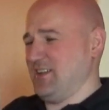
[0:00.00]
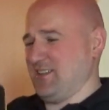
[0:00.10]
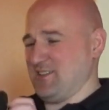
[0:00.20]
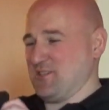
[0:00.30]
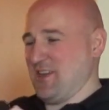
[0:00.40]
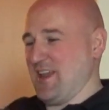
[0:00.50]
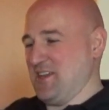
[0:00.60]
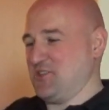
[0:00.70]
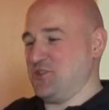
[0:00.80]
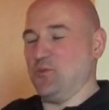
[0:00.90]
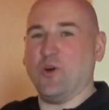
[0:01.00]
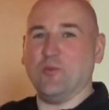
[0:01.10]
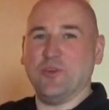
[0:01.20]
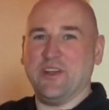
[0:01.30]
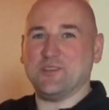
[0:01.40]
that's an ancient
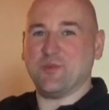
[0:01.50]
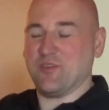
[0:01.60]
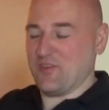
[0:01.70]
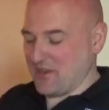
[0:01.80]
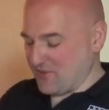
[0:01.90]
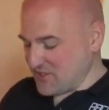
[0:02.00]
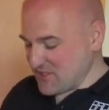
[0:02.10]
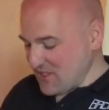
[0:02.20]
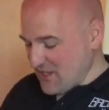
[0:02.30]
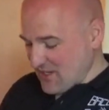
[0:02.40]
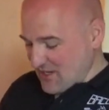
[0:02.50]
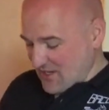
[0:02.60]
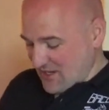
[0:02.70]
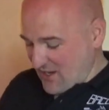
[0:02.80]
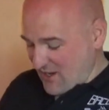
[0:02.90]
one but it is my favourite,
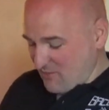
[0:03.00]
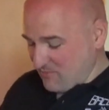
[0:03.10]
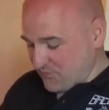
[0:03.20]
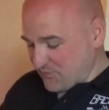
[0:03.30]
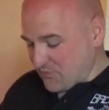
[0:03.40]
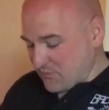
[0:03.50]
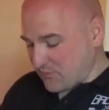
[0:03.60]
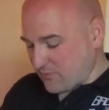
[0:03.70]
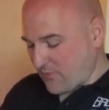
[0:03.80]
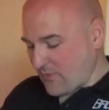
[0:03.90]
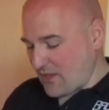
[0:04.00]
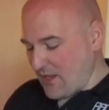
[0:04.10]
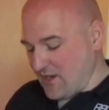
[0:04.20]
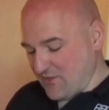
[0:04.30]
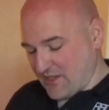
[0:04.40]
and
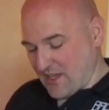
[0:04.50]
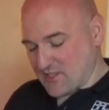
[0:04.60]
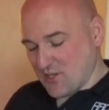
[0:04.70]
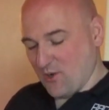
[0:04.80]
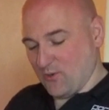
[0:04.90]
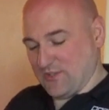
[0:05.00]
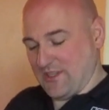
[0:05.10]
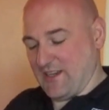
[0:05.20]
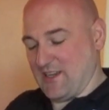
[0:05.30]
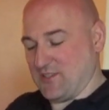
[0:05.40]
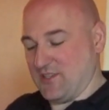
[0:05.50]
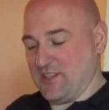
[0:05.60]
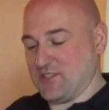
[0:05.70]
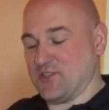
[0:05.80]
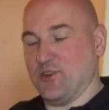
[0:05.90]
if it gets cold like it has on
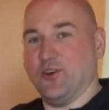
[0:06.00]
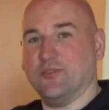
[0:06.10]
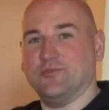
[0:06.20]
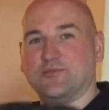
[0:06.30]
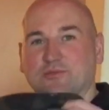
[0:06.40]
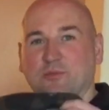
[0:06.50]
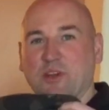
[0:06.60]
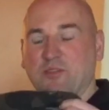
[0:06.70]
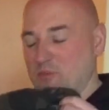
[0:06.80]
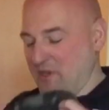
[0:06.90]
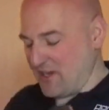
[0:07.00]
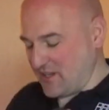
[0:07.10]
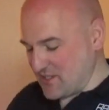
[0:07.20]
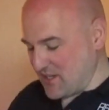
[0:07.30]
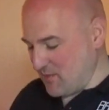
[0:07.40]
this tour, a bit of a beanie
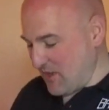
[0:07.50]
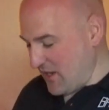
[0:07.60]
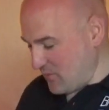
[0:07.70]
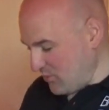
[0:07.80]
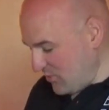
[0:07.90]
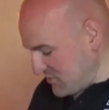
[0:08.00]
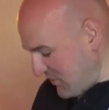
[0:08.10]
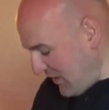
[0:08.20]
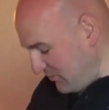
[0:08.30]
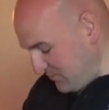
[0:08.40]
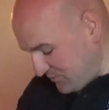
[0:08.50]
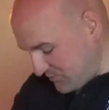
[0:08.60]
to keep my head warm as well.